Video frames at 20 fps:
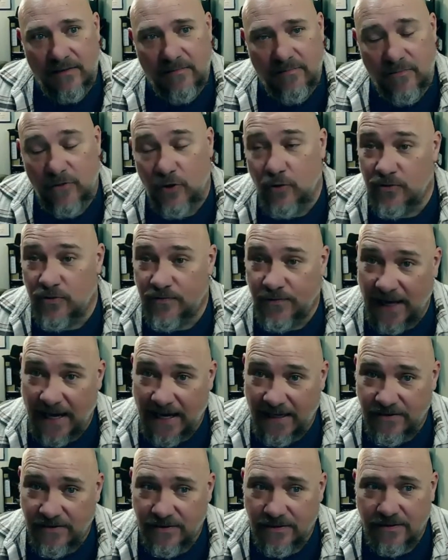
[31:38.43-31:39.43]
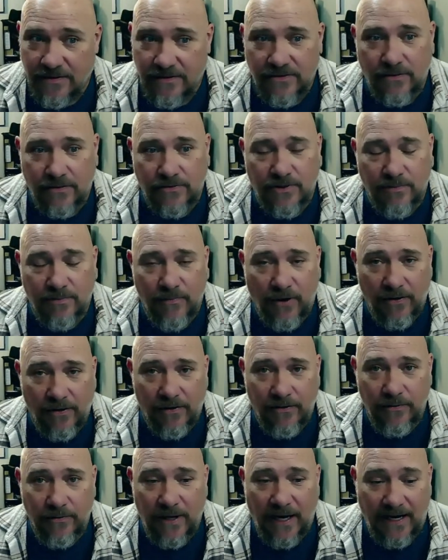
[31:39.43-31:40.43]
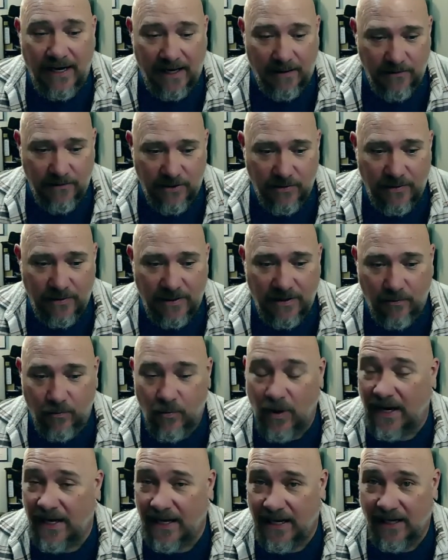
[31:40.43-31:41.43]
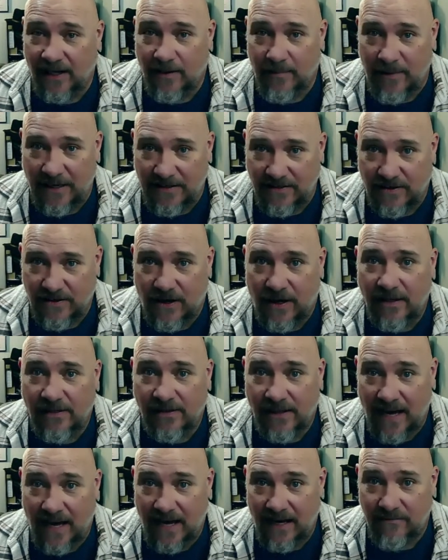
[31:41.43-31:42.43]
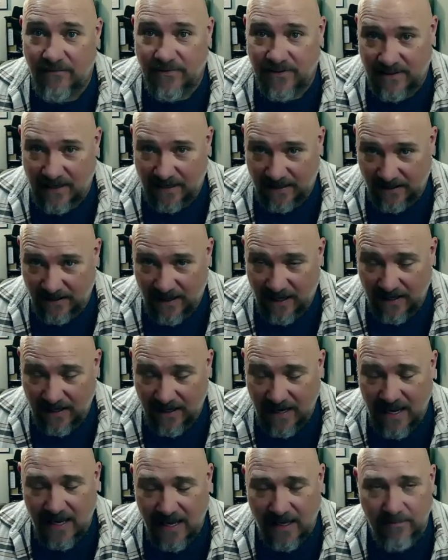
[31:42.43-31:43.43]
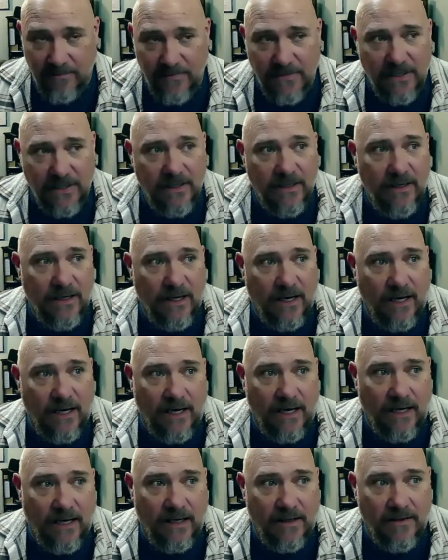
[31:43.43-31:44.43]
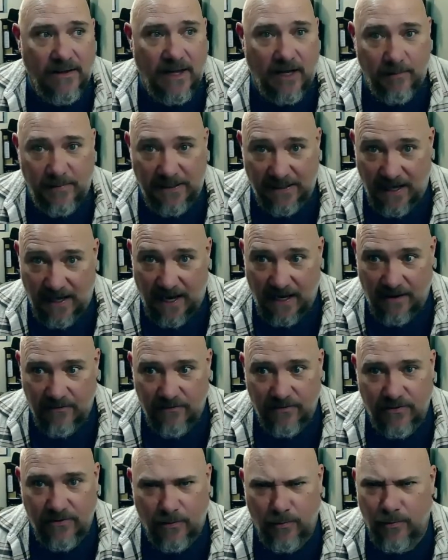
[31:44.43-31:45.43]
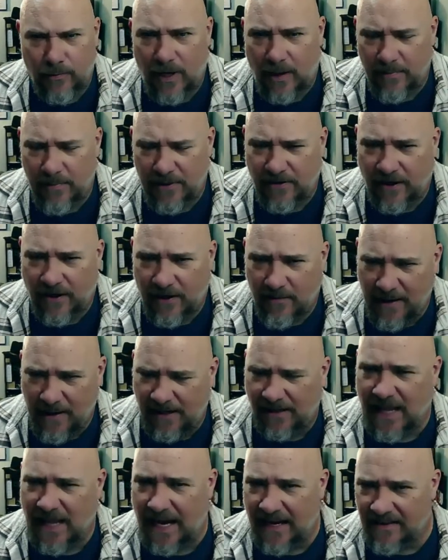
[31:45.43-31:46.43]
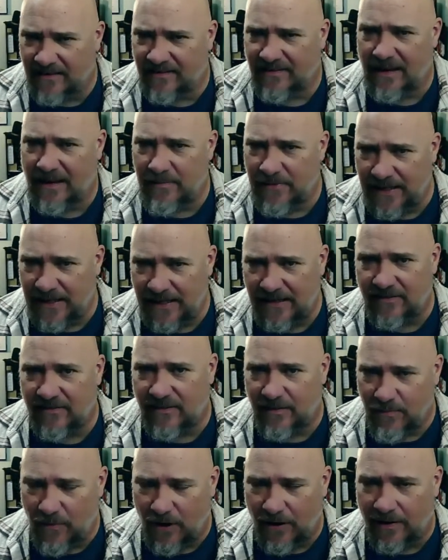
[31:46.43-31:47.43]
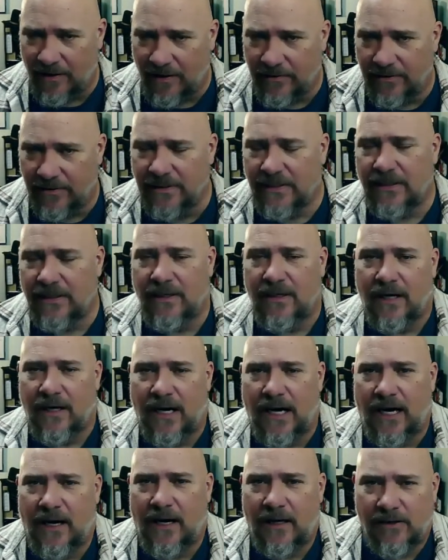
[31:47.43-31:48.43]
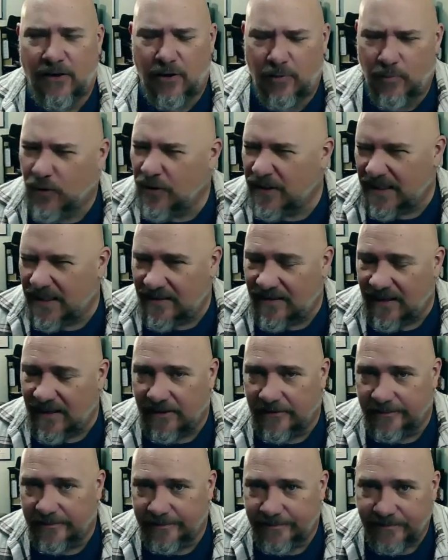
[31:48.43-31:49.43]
Newsflash. So tomorrow I am doing the Y and LMS talk live, 10 o'clock a.m. That'll be live. So I'll be talking about a lot of the same things tomorrow, a little more detail.